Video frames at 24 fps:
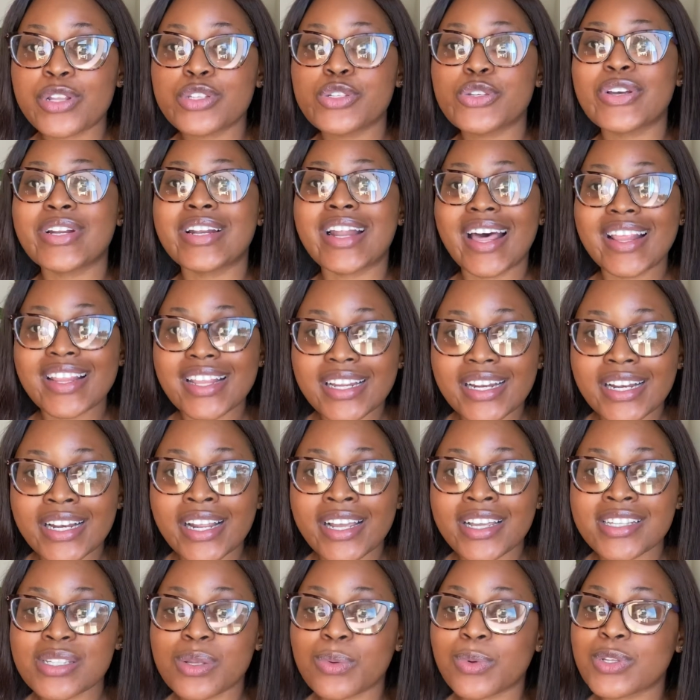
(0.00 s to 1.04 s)
to another
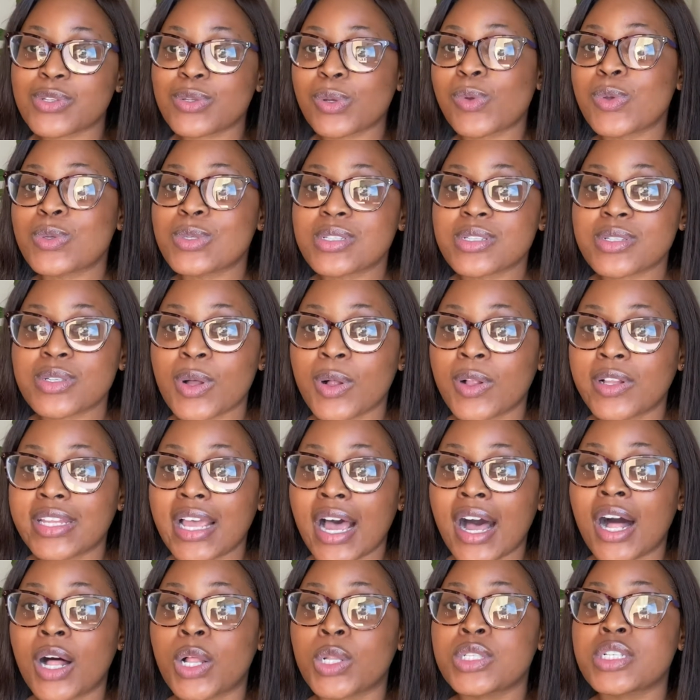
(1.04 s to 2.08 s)
Clicks, it was also sold
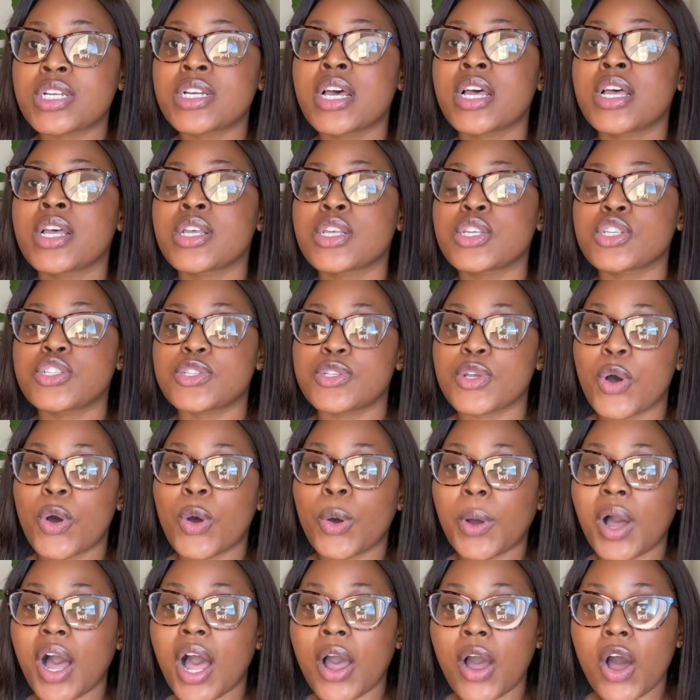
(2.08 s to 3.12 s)
out. So
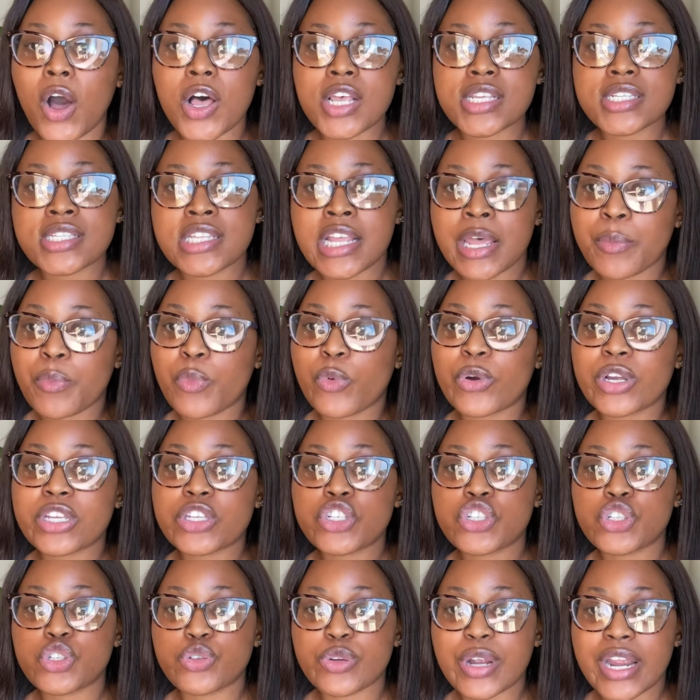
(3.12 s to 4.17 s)
I asked them which
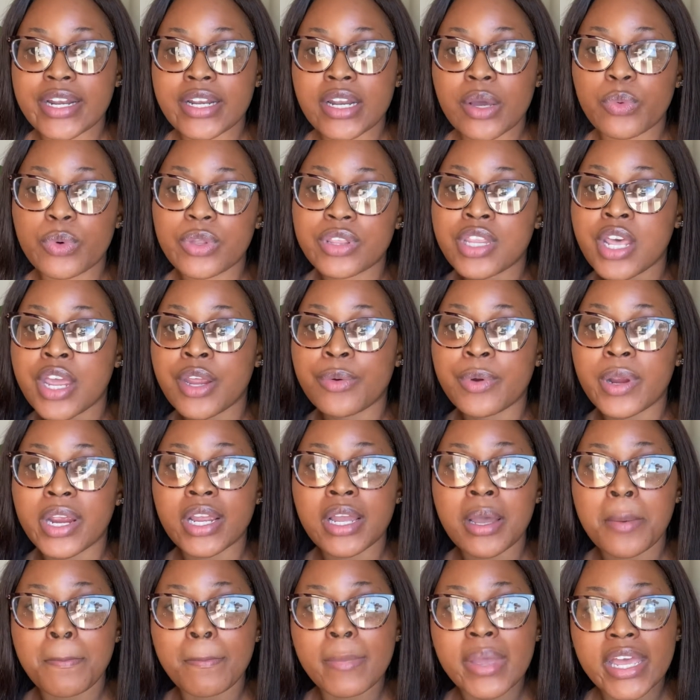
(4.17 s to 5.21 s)
straightener would they
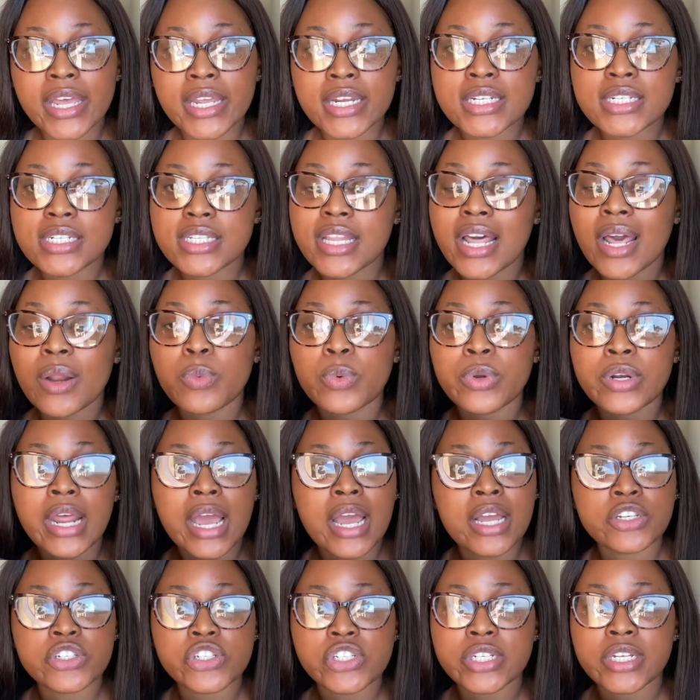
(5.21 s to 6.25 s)
recommend that would
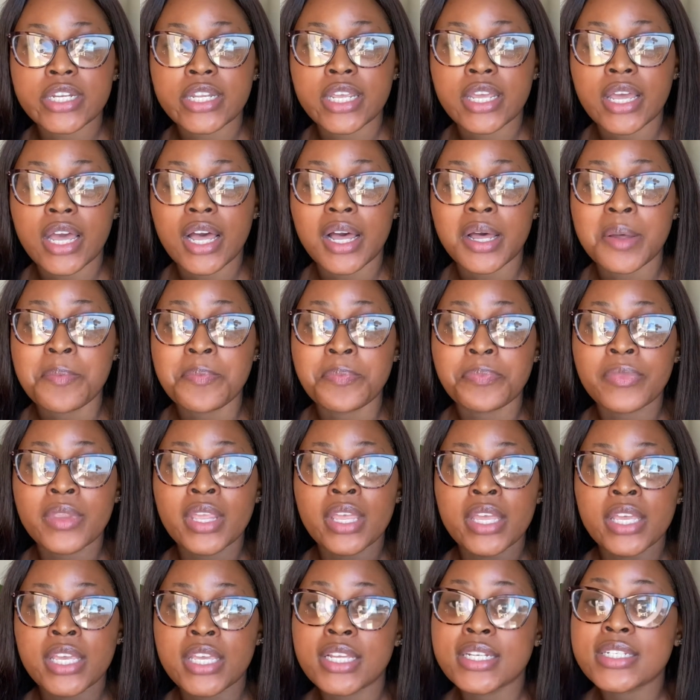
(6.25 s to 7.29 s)
actually
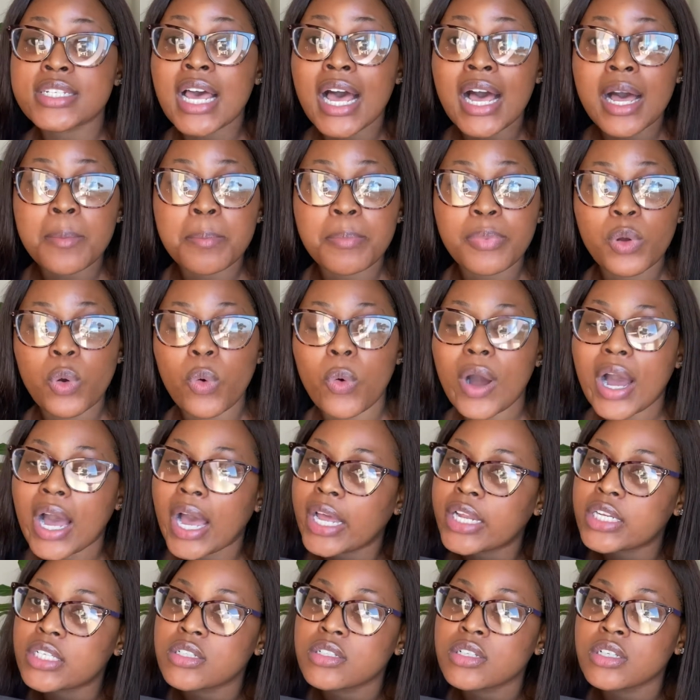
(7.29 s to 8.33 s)
heat up
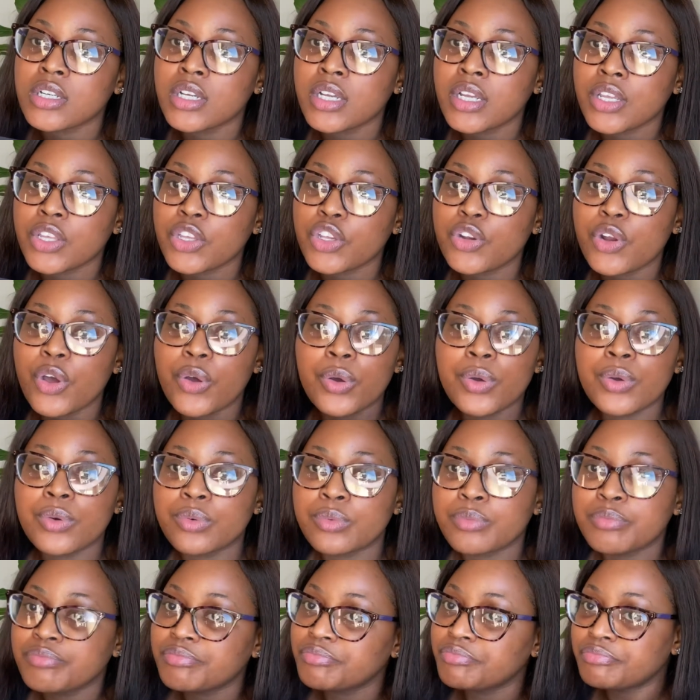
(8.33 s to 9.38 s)
quite
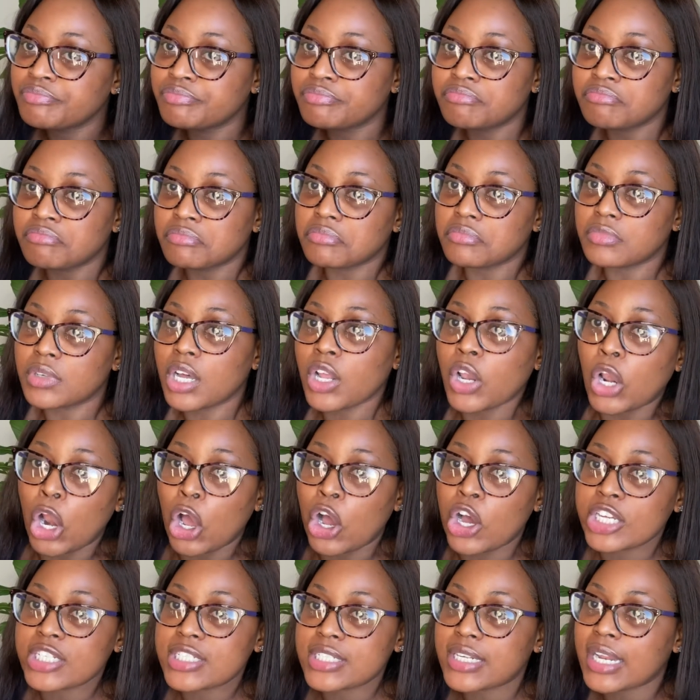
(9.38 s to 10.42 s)
a
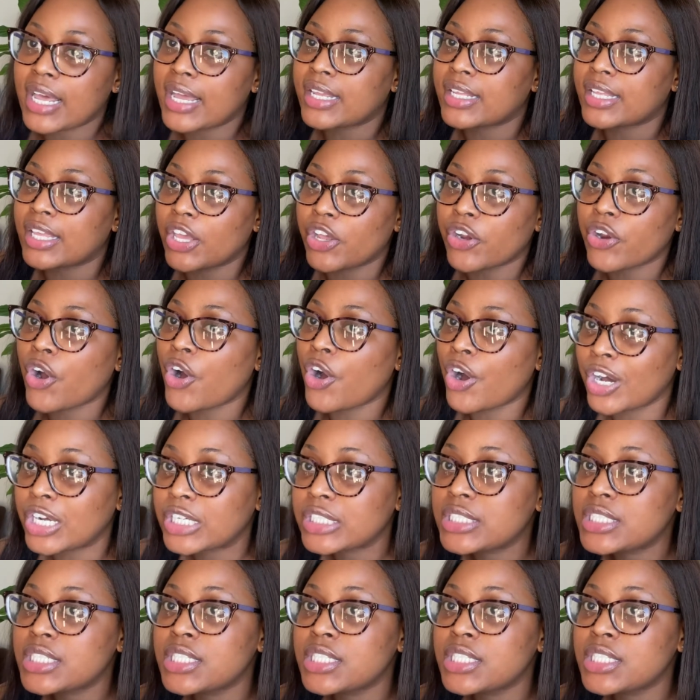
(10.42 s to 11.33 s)
lot, like get hot.